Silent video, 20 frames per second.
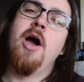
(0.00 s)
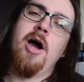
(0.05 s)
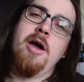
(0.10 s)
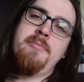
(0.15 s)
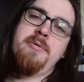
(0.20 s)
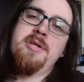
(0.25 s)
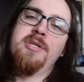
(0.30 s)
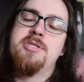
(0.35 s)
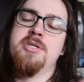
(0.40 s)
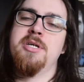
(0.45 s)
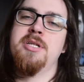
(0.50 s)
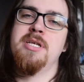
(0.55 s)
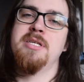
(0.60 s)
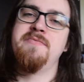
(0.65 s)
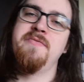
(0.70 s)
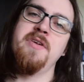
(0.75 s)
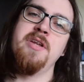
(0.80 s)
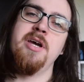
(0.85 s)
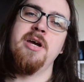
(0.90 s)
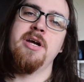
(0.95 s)
Hope you enjoyed this
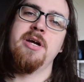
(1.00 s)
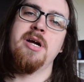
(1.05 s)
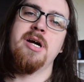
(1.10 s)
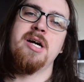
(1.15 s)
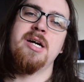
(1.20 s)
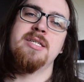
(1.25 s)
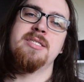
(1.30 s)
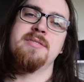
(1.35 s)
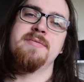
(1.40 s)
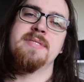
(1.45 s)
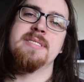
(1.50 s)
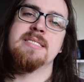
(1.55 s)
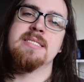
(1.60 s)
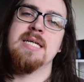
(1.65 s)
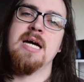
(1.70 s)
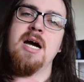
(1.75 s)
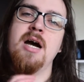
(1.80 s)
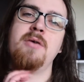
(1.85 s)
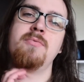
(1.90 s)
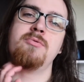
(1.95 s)
video, guys, of the
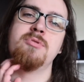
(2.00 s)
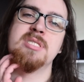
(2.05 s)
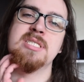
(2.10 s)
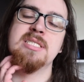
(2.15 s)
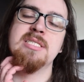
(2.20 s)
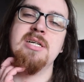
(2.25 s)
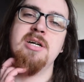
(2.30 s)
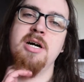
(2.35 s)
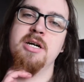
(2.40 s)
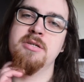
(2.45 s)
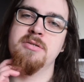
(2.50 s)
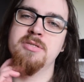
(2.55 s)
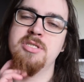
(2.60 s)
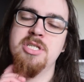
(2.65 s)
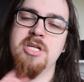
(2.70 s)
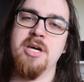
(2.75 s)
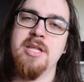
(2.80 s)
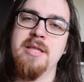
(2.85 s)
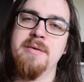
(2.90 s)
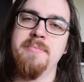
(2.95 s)
Star Wars Untitled
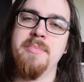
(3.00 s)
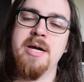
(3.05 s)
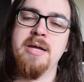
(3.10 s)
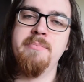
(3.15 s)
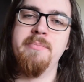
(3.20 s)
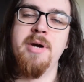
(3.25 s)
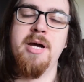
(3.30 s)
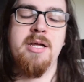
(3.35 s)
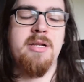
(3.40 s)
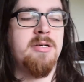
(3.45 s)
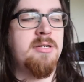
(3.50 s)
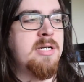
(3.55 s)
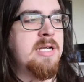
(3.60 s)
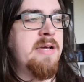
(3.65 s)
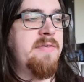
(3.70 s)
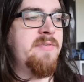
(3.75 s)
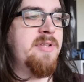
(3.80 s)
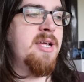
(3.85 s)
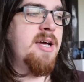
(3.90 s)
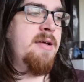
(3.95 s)
show that may not
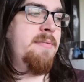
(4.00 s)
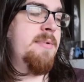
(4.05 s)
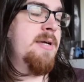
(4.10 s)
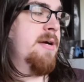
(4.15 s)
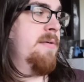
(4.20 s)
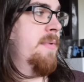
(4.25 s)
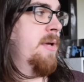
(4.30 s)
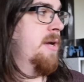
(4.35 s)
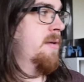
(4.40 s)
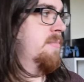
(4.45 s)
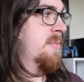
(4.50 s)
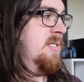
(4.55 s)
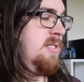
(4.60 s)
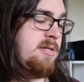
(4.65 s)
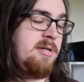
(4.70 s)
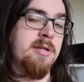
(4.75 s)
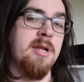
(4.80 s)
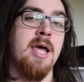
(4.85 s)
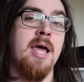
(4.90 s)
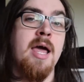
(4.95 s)
have a name coming up
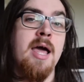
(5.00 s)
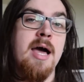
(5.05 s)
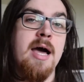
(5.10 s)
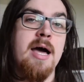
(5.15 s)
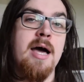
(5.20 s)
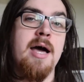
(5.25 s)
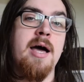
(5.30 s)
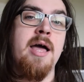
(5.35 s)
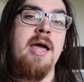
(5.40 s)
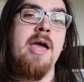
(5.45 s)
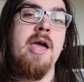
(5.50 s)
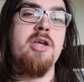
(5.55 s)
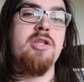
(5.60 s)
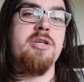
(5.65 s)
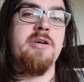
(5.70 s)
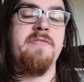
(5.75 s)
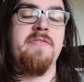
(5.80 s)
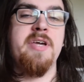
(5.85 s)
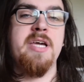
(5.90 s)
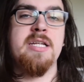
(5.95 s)
soon.
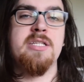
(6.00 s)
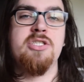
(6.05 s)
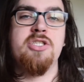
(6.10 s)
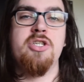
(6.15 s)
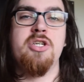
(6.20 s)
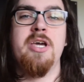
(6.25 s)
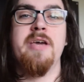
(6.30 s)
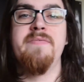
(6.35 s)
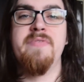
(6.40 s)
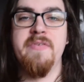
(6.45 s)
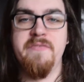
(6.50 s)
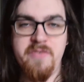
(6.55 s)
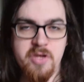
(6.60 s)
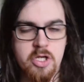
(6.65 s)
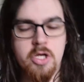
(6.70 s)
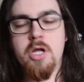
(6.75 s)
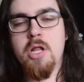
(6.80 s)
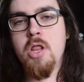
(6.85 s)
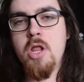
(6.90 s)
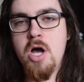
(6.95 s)
Don't forget to give the
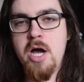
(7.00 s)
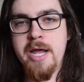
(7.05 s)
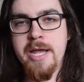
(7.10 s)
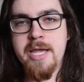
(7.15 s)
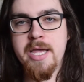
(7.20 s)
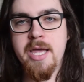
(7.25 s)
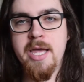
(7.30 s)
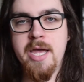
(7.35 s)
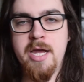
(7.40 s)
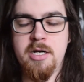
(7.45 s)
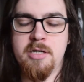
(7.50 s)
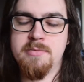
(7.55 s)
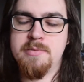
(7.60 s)
video a like and